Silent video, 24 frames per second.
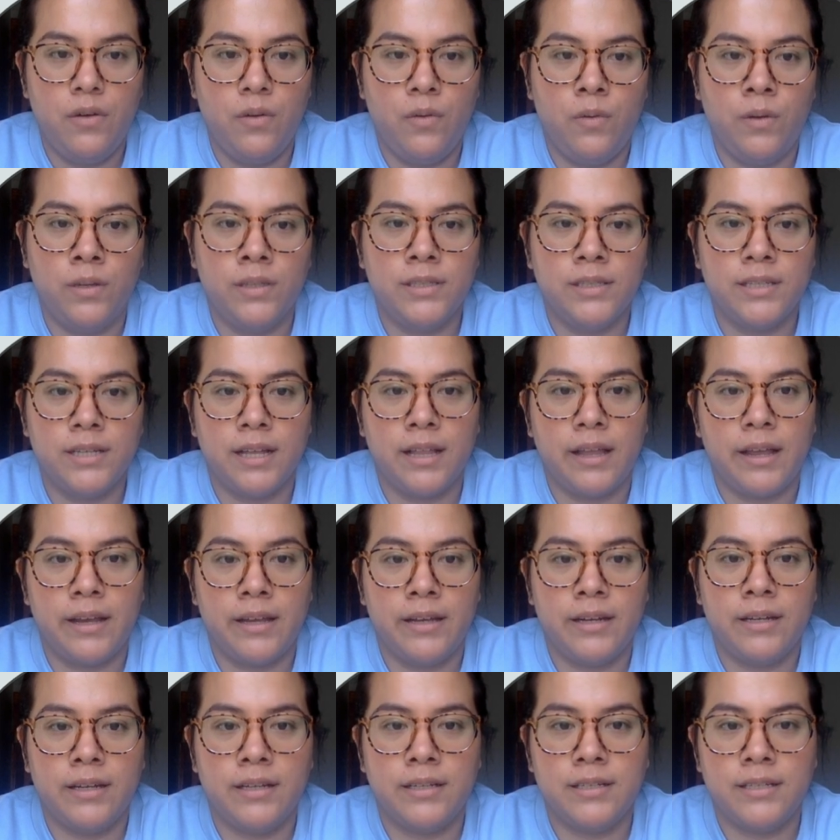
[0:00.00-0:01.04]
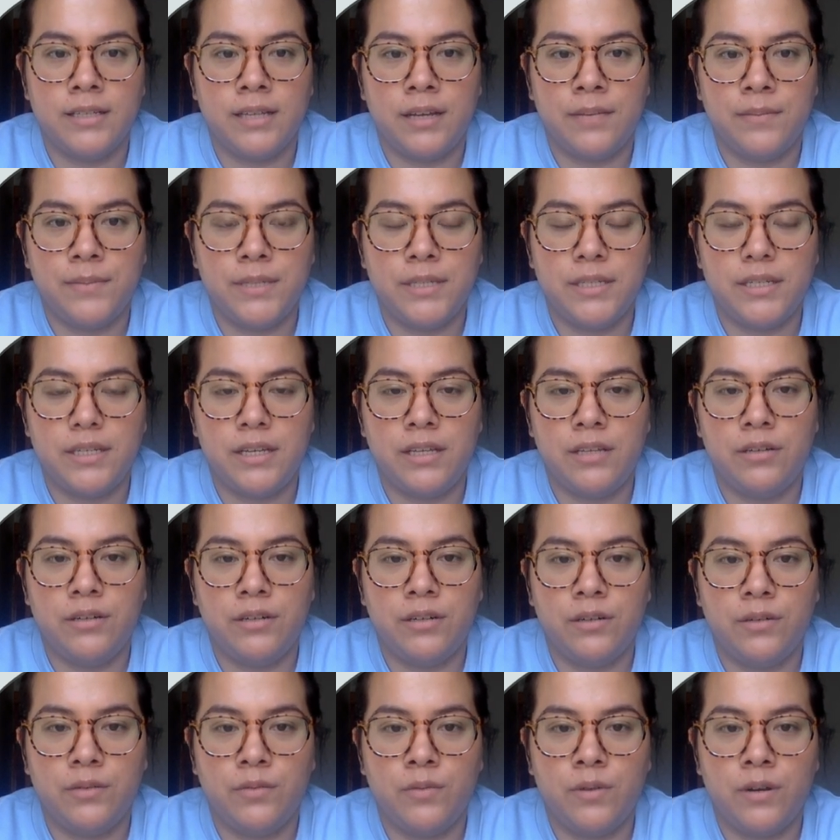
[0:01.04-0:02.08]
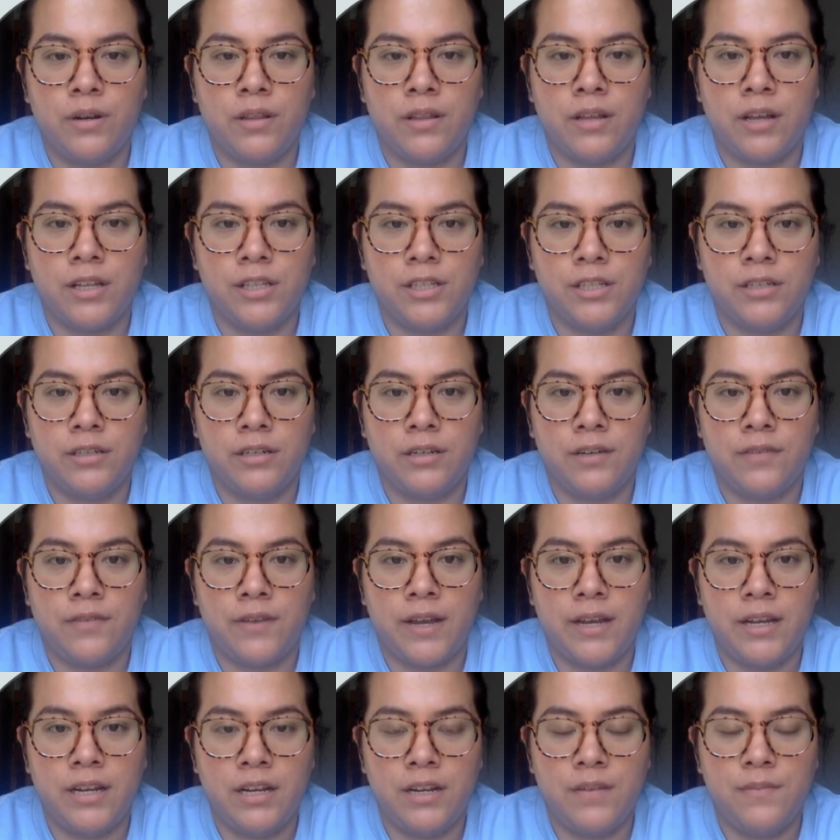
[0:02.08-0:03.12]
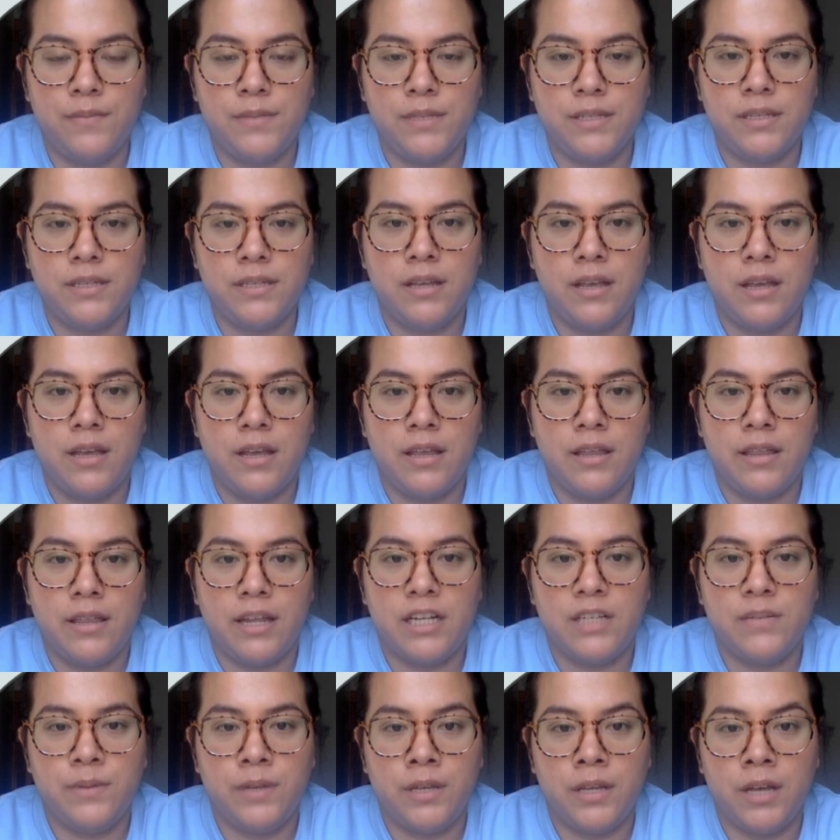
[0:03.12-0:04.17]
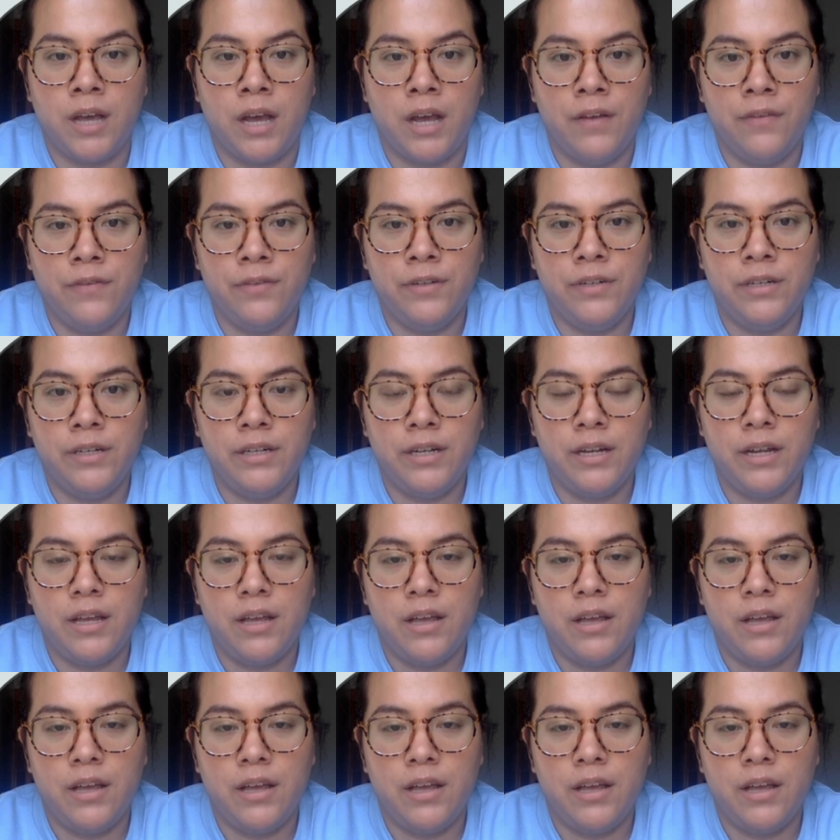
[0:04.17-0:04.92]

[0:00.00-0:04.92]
Once the client accepts either one of the alternative items that is being offered,